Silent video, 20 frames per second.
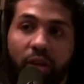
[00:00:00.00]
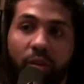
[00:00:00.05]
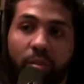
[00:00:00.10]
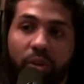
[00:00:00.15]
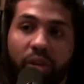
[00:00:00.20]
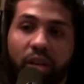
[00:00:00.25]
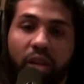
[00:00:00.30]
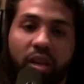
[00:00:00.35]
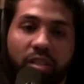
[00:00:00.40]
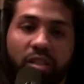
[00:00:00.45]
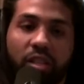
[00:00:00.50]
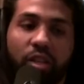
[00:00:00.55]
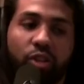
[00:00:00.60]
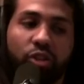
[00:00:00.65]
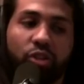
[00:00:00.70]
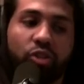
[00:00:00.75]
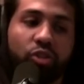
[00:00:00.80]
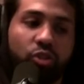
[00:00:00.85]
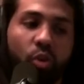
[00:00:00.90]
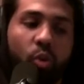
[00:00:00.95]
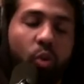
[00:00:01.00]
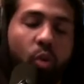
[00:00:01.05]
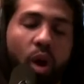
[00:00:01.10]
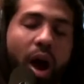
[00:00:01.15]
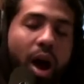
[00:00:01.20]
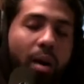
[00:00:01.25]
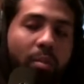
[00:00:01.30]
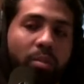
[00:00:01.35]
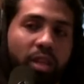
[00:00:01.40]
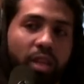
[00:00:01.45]
because they're so
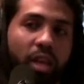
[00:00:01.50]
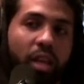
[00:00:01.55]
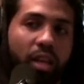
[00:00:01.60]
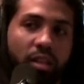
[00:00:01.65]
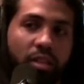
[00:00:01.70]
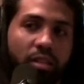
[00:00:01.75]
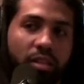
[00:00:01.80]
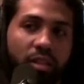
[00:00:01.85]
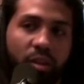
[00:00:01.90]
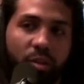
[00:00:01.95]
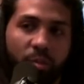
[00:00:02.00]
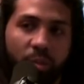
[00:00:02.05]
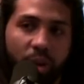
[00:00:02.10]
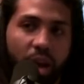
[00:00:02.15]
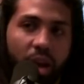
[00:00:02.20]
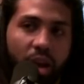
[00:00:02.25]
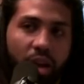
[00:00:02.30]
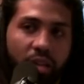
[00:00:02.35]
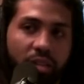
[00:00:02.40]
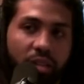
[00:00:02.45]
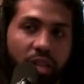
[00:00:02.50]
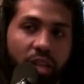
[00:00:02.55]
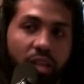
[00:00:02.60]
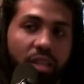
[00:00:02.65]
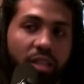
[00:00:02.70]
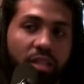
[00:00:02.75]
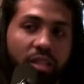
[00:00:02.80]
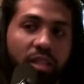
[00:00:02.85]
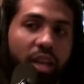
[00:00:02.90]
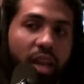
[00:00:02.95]
obligated to their past, and
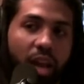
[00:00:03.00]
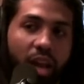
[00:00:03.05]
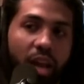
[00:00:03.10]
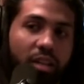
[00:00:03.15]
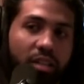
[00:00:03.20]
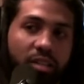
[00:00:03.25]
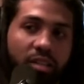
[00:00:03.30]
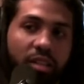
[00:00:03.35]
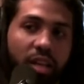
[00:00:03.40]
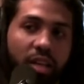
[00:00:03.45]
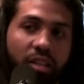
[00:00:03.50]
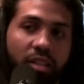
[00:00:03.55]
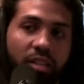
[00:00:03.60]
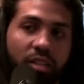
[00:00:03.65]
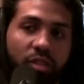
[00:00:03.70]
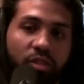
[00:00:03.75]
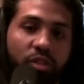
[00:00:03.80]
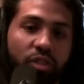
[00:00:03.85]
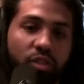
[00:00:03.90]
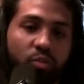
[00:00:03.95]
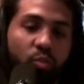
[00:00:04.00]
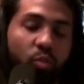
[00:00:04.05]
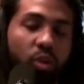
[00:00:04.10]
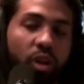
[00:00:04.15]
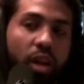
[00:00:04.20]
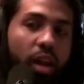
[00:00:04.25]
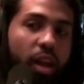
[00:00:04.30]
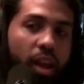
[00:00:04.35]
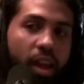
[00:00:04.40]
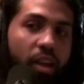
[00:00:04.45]
these cats that just want to
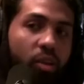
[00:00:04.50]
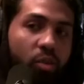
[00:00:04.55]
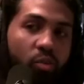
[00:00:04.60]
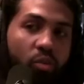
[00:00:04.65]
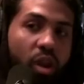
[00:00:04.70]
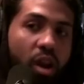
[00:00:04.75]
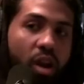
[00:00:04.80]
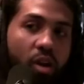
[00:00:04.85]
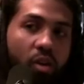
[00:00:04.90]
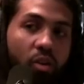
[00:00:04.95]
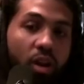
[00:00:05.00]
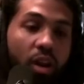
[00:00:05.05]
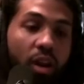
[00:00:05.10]
hang around.